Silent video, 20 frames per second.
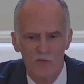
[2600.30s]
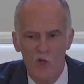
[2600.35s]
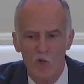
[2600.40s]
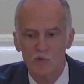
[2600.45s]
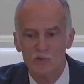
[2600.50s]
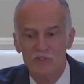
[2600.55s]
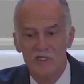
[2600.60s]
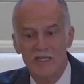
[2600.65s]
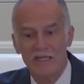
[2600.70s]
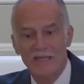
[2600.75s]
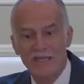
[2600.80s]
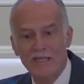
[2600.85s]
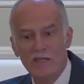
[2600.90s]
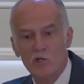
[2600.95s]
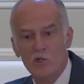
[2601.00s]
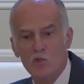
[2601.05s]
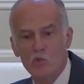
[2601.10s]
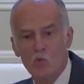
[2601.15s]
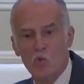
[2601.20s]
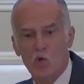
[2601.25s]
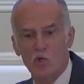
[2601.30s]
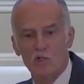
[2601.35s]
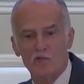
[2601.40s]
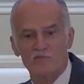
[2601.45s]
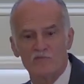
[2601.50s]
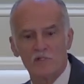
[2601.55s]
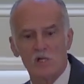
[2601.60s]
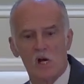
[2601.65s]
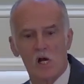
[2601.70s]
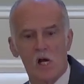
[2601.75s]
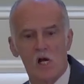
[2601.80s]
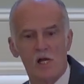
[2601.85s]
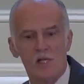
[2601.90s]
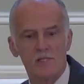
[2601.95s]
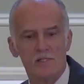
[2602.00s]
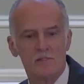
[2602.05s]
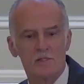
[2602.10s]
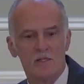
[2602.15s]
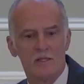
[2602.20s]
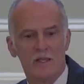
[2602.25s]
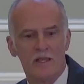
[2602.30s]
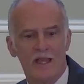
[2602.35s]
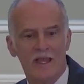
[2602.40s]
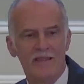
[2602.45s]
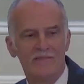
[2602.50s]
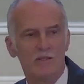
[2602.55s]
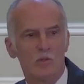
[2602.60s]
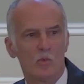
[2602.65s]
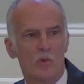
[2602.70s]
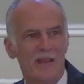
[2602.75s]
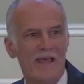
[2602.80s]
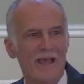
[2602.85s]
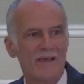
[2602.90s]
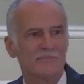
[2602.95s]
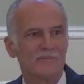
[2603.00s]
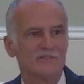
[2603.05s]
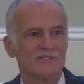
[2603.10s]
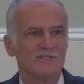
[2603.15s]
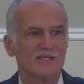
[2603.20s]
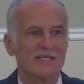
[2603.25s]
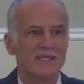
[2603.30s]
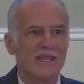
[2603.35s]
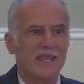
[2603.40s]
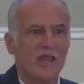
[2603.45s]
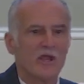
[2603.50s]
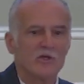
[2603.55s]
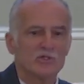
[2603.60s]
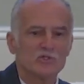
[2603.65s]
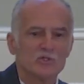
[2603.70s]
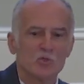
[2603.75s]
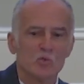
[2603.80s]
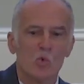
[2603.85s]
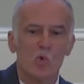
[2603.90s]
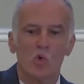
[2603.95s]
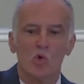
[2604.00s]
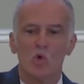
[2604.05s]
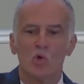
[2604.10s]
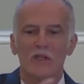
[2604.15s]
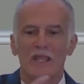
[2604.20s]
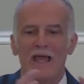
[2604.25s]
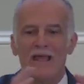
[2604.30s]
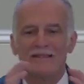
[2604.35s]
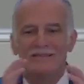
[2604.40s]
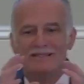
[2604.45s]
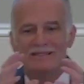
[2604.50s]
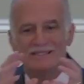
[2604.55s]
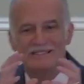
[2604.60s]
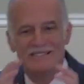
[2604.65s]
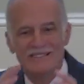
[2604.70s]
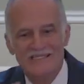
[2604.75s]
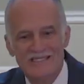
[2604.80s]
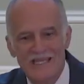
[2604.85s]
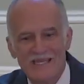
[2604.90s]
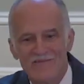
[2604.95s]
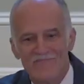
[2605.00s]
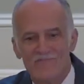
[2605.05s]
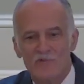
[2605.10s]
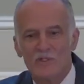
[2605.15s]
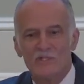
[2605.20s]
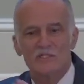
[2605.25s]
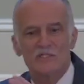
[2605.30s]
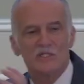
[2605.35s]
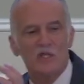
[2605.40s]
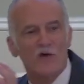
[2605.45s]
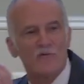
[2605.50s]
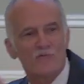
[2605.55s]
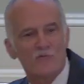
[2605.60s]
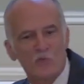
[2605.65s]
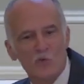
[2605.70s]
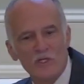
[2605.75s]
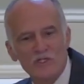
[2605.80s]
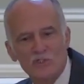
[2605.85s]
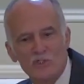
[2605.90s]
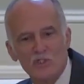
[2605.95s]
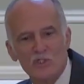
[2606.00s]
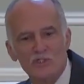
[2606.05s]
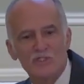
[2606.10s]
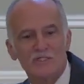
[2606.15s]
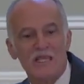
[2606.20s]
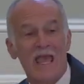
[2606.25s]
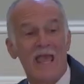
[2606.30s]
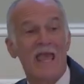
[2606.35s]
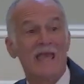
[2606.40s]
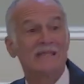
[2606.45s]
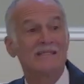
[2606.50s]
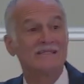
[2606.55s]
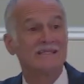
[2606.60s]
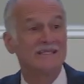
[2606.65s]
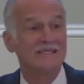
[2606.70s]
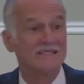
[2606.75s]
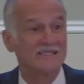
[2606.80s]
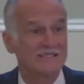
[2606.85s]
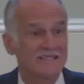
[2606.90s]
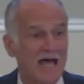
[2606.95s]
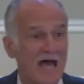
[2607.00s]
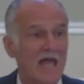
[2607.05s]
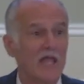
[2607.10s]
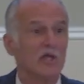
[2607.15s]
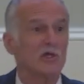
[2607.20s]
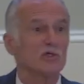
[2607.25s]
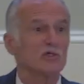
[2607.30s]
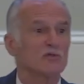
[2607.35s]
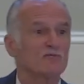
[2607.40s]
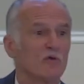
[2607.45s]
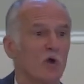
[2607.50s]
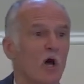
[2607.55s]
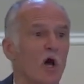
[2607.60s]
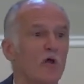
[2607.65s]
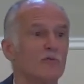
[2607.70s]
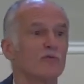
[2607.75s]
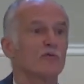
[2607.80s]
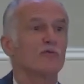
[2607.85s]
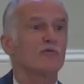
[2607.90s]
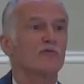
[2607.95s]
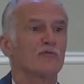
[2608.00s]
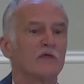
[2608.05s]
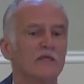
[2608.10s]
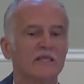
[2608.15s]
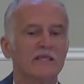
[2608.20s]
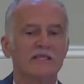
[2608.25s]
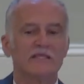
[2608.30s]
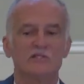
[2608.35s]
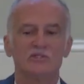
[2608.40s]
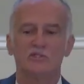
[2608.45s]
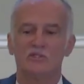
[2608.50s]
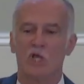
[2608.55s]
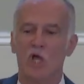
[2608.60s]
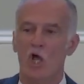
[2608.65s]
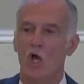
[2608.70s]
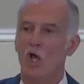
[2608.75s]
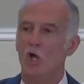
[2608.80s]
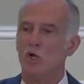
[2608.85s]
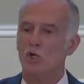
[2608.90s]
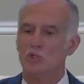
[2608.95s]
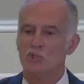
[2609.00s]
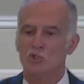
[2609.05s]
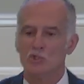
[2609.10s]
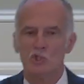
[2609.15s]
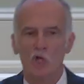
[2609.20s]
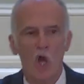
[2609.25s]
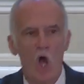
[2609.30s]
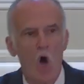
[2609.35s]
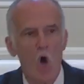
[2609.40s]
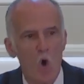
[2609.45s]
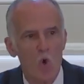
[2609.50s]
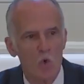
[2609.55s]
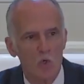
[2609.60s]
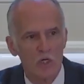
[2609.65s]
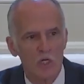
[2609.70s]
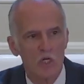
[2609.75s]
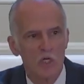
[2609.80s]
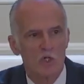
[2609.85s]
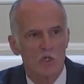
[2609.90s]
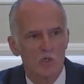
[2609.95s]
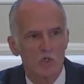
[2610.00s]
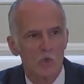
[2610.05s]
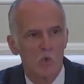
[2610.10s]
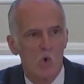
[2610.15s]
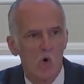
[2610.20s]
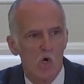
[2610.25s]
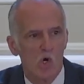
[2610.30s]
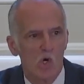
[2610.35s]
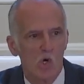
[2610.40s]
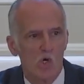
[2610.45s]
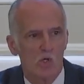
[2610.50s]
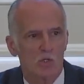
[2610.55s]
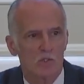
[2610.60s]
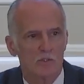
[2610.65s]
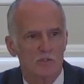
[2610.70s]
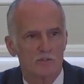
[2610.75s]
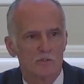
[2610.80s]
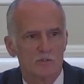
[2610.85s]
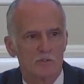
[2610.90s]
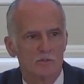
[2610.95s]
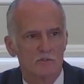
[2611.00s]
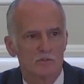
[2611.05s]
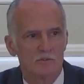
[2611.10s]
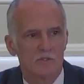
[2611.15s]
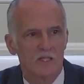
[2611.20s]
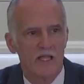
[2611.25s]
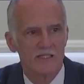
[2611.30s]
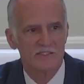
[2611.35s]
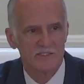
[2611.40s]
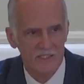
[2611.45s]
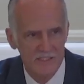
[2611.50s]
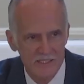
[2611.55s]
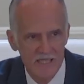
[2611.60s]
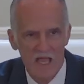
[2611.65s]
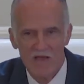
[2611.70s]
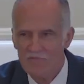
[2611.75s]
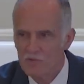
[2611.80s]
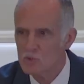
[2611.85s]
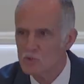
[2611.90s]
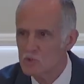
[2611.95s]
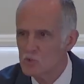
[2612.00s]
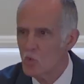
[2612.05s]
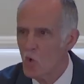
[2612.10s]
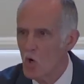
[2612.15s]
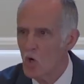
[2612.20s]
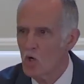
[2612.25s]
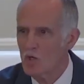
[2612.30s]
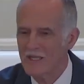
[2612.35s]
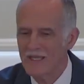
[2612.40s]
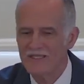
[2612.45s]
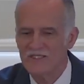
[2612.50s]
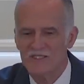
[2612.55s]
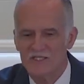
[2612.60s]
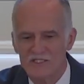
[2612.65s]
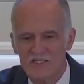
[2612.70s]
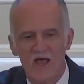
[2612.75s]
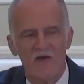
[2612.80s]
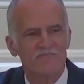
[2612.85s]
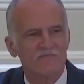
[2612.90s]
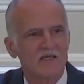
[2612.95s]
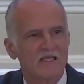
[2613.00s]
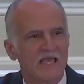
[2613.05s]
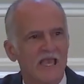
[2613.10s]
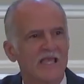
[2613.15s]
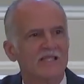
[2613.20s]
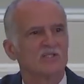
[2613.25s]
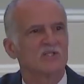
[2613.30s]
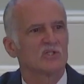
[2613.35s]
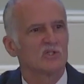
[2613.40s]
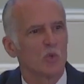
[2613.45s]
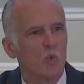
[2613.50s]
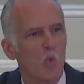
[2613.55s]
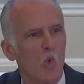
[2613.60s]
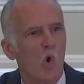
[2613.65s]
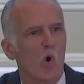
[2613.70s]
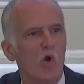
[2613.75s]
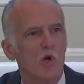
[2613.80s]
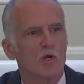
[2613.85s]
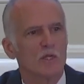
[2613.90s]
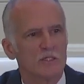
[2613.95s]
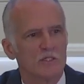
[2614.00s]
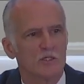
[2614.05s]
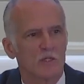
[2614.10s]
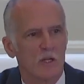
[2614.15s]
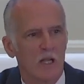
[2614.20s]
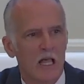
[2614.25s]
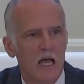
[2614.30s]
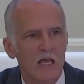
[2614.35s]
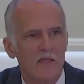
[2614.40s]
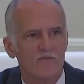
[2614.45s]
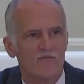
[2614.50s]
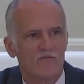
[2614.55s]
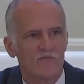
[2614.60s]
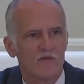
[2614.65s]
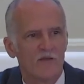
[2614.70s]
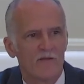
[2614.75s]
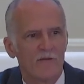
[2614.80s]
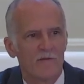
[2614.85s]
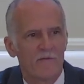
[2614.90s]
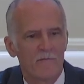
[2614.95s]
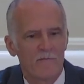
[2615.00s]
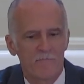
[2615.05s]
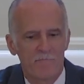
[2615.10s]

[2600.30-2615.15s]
are those that hear the word of God, and then what happens? The cares of the world and deceitfulness of riches and desires for other things choke the word. That's the devil's work. He suffocates the word in your life